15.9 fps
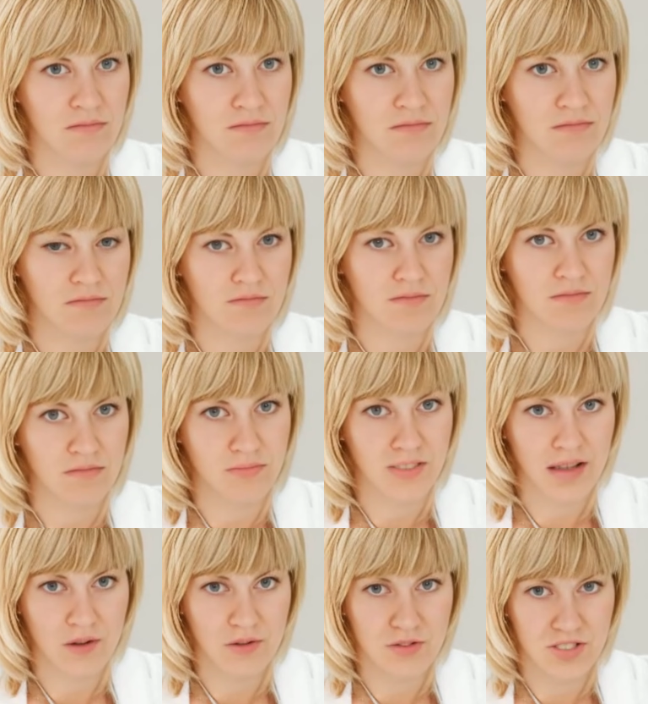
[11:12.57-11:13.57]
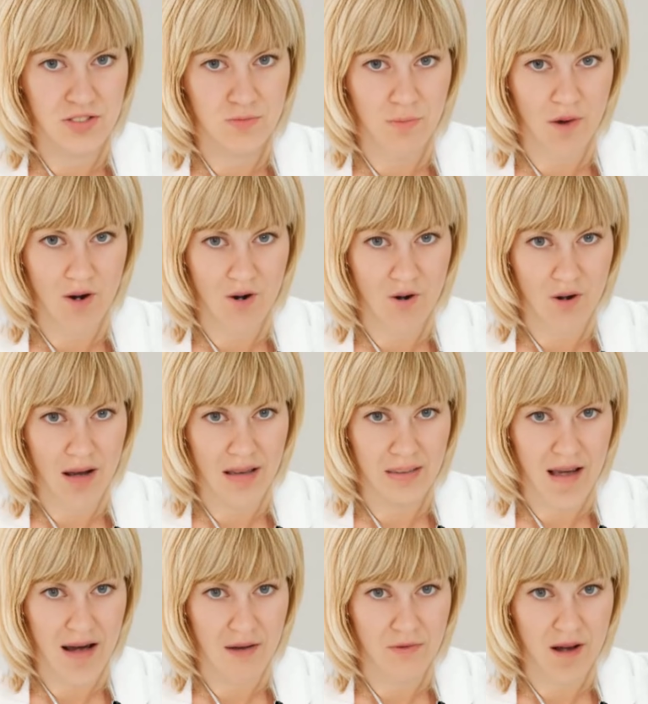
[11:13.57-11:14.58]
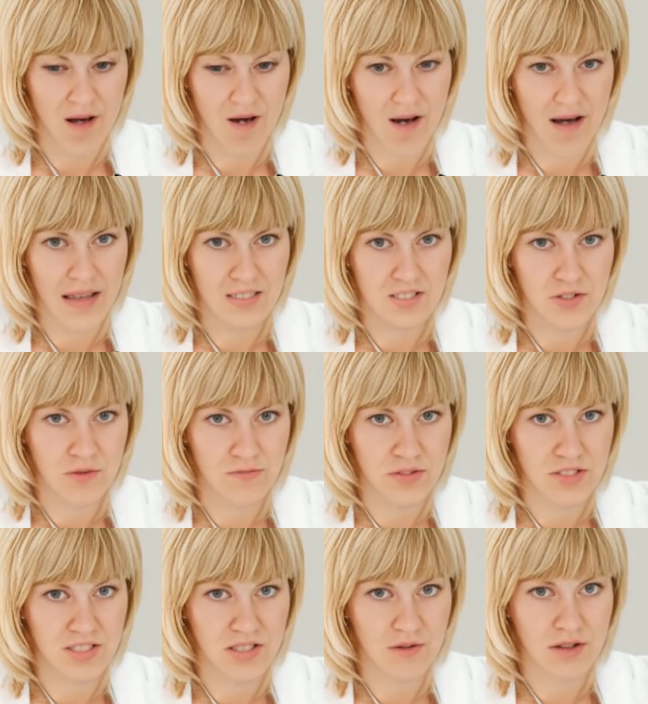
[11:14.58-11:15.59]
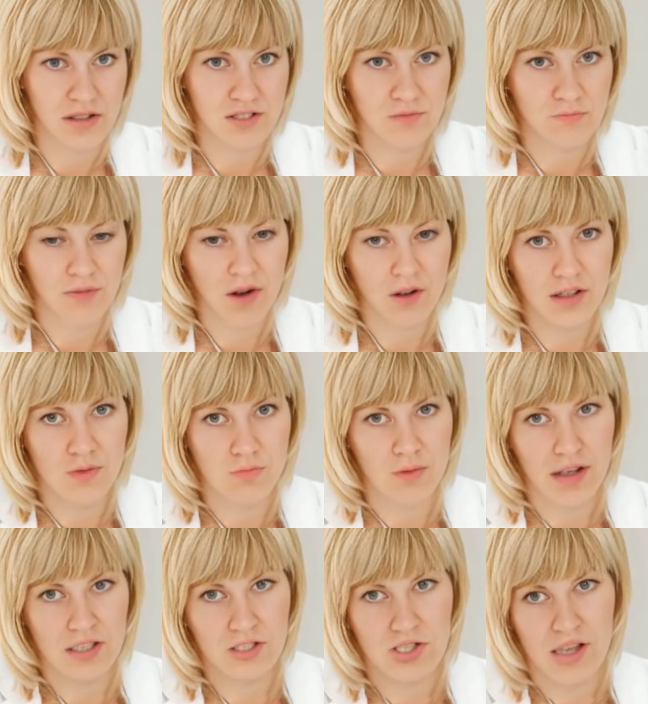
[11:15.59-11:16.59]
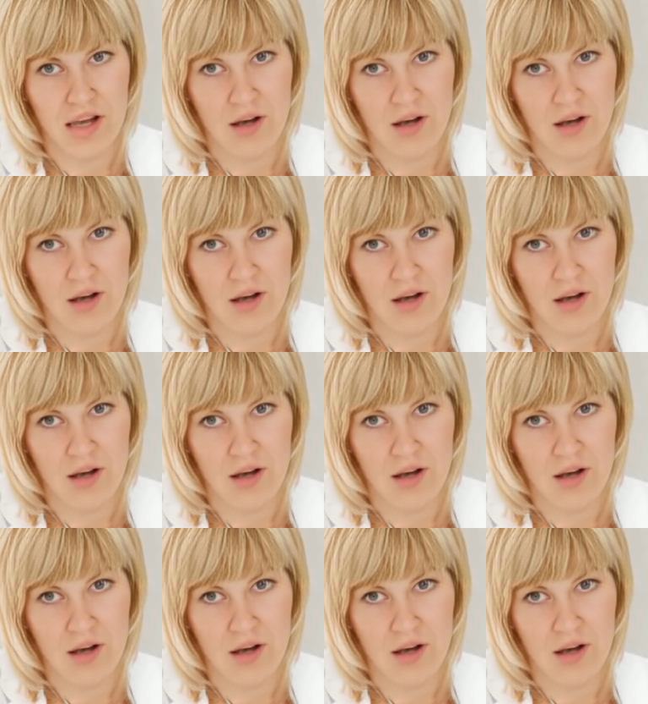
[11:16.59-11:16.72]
They are small and have a high surface area to volume ratio.